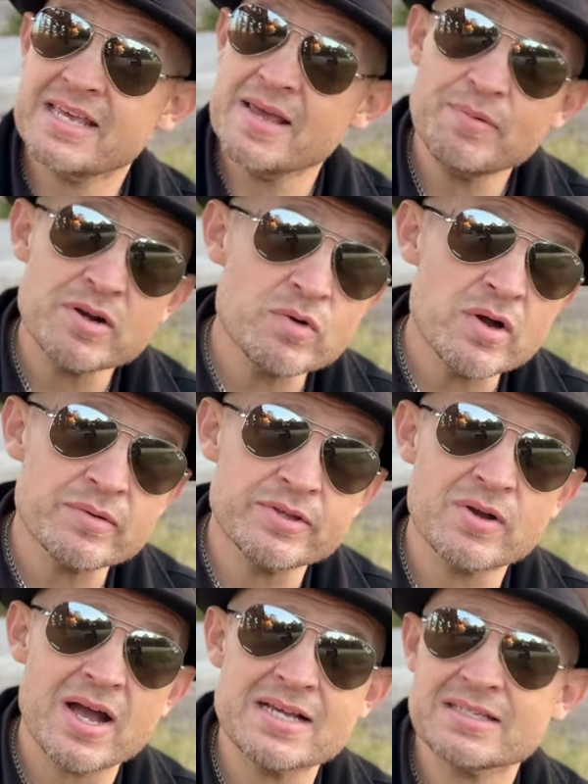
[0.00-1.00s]
keeping it real with
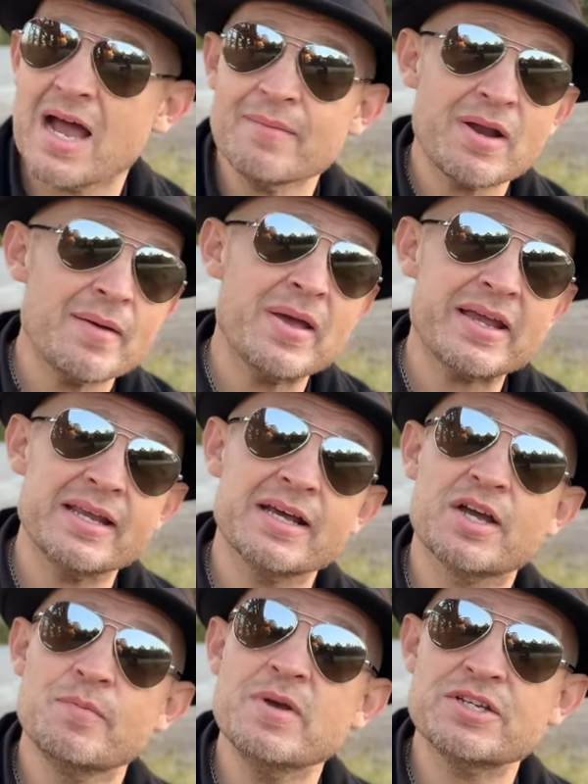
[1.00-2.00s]
you guys, I'm not making a
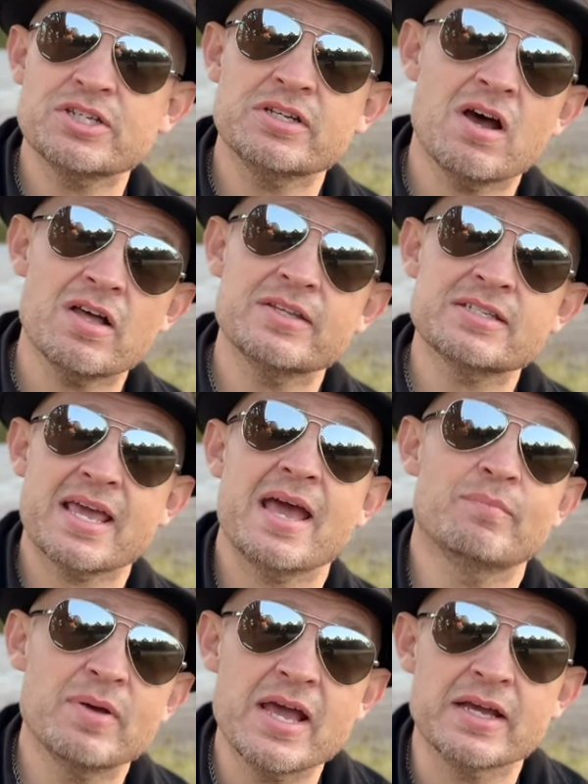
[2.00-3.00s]
commission on this
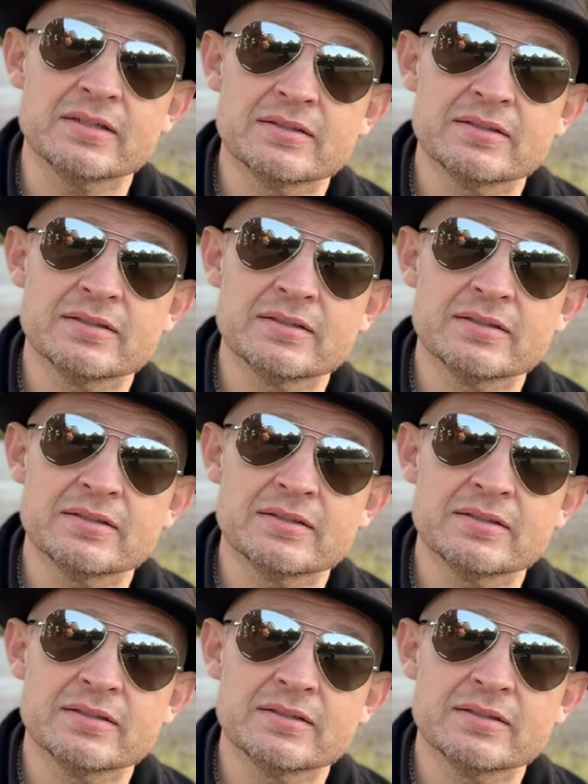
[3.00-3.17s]
campaign.